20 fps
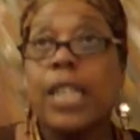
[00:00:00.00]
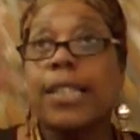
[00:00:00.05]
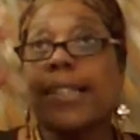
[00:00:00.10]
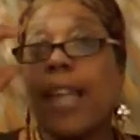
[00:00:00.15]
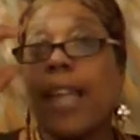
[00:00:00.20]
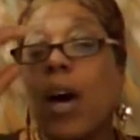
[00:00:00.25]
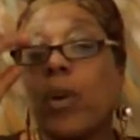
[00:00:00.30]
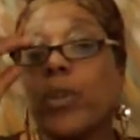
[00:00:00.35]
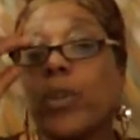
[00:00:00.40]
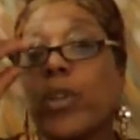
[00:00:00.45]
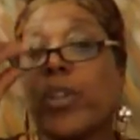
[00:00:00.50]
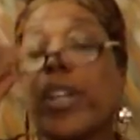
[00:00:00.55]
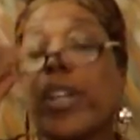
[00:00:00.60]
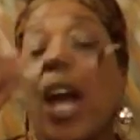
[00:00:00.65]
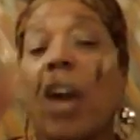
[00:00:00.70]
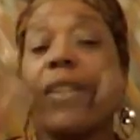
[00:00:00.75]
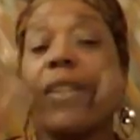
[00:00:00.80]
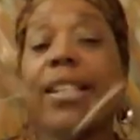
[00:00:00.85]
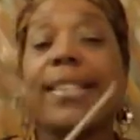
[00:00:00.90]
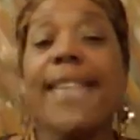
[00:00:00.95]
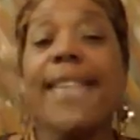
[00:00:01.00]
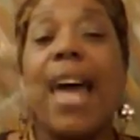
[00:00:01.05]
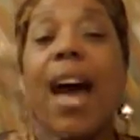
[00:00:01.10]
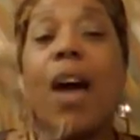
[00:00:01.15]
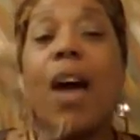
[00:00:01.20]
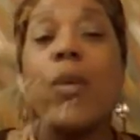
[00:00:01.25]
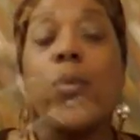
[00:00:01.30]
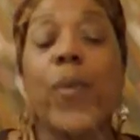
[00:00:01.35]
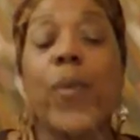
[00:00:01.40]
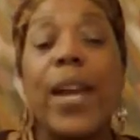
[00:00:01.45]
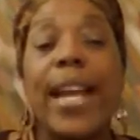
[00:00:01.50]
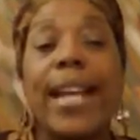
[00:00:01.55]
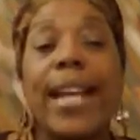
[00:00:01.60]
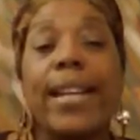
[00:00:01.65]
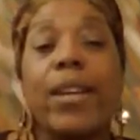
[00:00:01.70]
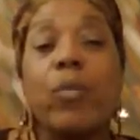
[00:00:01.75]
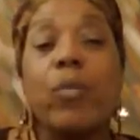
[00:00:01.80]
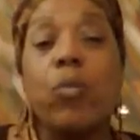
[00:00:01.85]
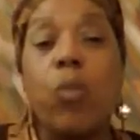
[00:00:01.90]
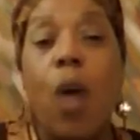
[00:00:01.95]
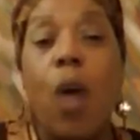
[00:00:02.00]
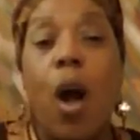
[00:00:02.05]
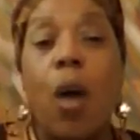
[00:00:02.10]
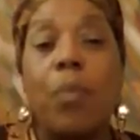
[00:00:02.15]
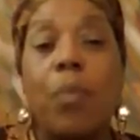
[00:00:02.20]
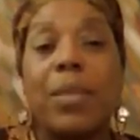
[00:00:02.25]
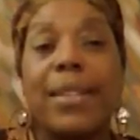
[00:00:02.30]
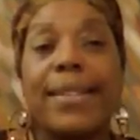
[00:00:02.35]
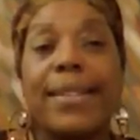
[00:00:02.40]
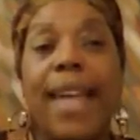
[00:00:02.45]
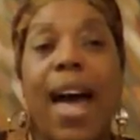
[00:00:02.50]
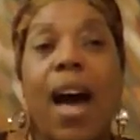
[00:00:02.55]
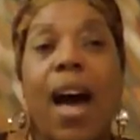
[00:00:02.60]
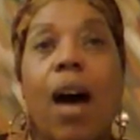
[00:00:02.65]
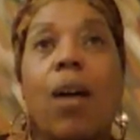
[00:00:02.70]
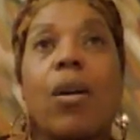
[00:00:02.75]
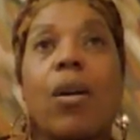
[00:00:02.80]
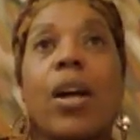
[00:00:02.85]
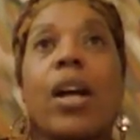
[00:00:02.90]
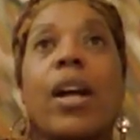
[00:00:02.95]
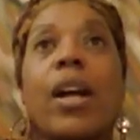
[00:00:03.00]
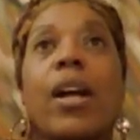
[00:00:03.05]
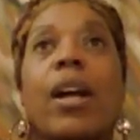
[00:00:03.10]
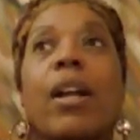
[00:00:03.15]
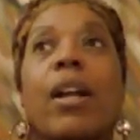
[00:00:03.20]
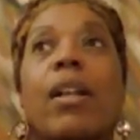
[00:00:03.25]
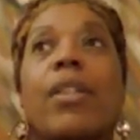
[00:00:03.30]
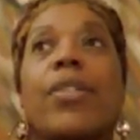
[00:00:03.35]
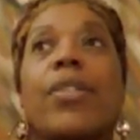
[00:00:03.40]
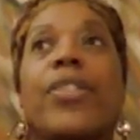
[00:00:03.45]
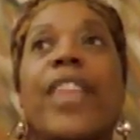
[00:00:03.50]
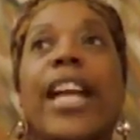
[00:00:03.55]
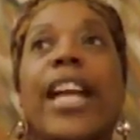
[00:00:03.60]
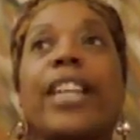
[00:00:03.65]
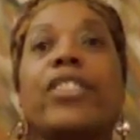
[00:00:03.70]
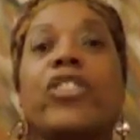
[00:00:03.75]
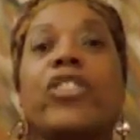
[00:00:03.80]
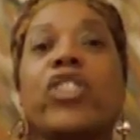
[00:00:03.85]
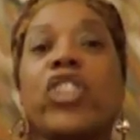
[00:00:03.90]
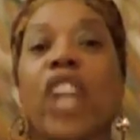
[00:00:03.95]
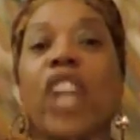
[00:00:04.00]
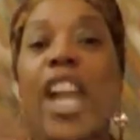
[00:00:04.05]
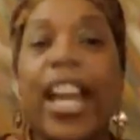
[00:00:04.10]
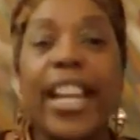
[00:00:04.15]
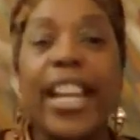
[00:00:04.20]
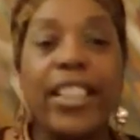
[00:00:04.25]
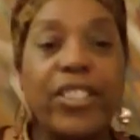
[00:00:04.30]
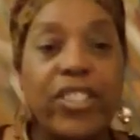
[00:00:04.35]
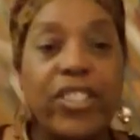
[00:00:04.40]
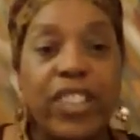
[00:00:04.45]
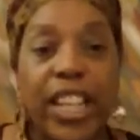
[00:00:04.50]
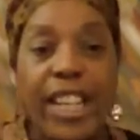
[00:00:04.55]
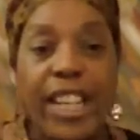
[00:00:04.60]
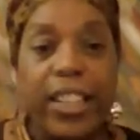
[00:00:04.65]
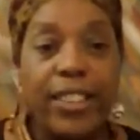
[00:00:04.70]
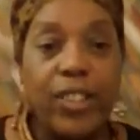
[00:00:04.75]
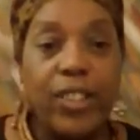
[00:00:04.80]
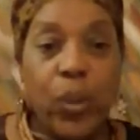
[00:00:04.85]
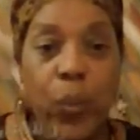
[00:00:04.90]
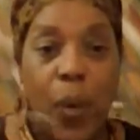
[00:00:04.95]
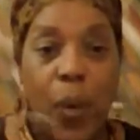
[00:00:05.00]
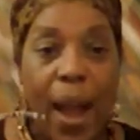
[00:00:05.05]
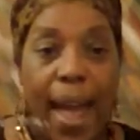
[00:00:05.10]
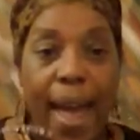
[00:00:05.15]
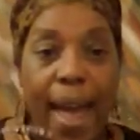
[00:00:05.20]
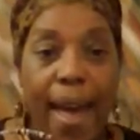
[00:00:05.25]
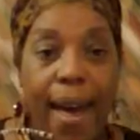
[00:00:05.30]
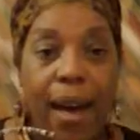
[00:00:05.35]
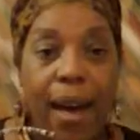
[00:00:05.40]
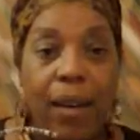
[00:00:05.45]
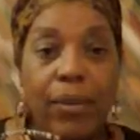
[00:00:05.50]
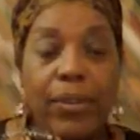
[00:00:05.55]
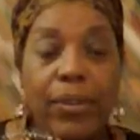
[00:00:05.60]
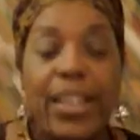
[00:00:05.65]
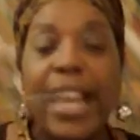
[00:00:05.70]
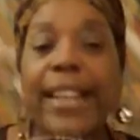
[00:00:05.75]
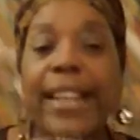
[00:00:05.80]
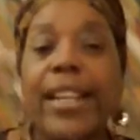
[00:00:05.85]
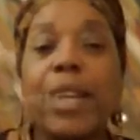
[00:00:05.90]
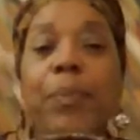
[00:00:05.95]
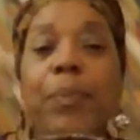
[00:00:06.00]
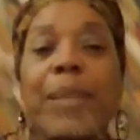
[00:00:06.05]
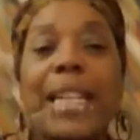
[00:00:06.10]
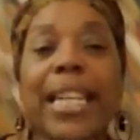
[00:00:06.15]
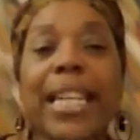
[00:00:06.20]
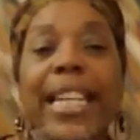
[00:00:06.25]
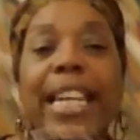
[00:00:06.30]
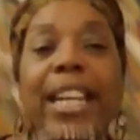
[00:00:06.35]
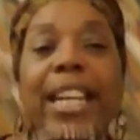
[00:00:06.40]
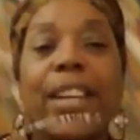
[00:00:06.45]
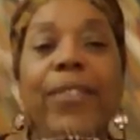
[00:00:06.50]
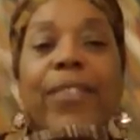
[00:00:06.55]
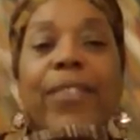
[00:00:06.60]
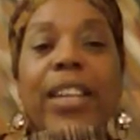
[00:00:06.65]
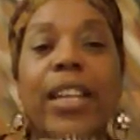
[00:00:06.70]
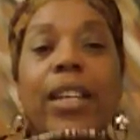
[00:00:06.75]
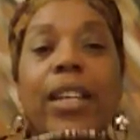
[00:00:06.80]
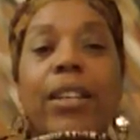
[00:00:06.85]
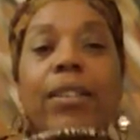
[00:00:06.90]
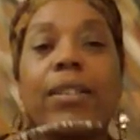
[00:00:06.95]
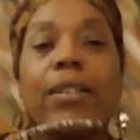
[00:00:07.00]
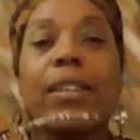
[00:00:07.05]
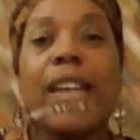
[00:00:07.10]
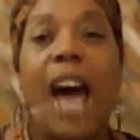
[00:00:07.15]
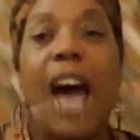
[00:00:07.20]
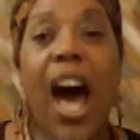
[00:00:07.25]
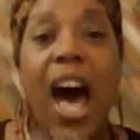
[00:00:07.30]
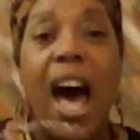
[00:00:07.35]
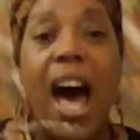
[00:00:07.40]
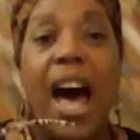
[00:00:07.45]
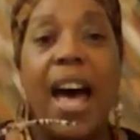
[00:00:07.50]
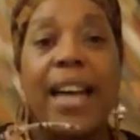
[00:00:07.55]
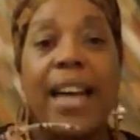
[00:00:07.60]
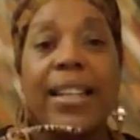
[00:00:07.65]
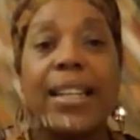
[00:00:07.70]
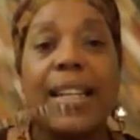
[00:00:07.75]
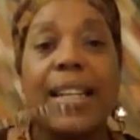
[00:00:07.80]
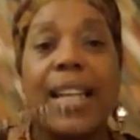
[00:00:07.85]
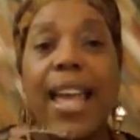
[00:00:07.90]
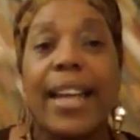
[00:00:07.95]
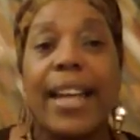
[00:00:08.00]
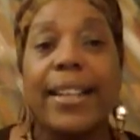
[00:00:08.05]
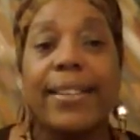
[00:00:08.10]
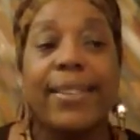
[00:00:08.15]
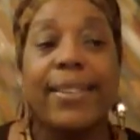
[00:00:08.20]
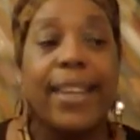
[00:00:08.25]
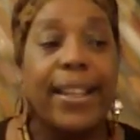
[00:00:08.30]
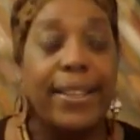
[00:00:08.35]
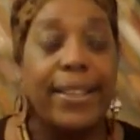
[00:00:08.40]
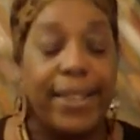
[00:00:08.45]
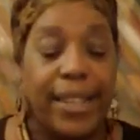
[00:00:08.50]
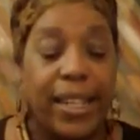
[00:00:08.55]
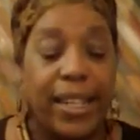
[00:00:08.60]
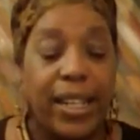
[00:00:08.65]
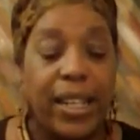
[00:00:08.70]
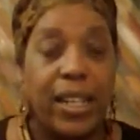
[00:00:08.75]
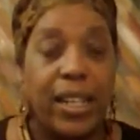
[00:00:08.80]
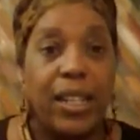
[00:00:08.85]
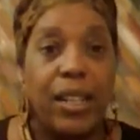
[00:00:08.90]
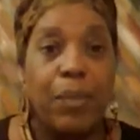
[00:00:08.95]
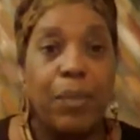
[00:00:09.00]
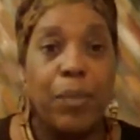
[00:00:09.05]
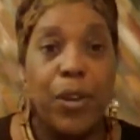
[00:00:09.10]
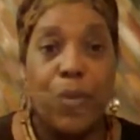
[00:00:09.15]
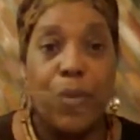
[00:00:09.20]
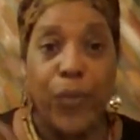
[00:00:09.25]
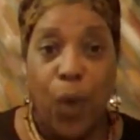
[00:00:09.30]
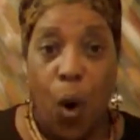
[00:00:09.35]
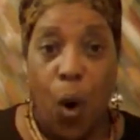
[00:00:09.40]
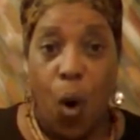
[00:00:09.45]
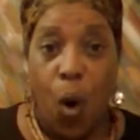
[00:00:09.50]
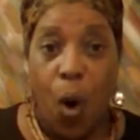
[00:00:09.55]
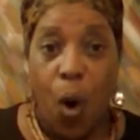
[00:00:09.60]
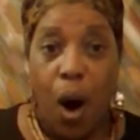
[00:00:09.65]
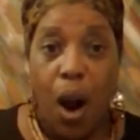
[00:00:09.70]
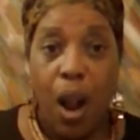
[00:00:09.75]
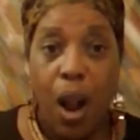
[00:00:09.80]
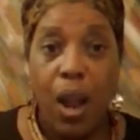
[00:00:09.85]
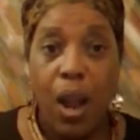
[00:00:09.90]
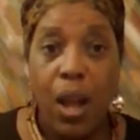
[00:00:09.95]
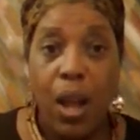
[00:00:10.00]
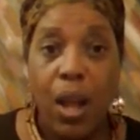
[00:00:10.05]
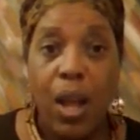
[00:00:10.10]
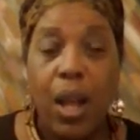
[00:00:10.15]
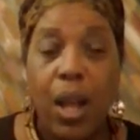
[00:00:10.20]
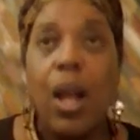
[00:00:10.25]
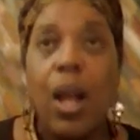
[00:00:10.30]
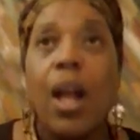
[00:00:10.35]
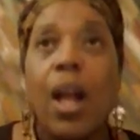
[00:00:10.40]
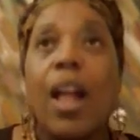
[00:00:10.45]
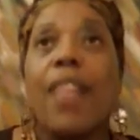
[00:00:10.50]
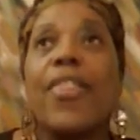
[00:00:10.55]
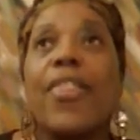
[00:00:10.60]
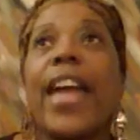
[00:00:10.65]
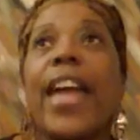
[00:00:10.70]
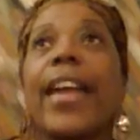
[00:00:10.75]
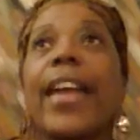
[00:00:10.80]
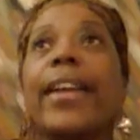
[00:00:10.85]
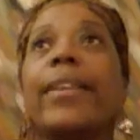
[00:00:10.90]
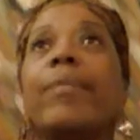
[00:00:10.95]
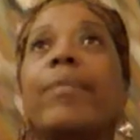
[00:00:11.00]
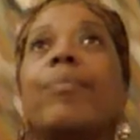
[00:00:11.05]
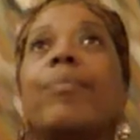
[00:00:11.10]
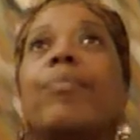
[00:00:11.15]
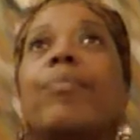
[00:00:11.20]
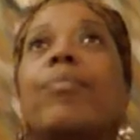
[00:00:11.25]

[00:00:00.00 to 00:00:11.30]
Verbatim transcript: So you notice how I read in Romans how they changed things around. They didn't believe in God like they did before. They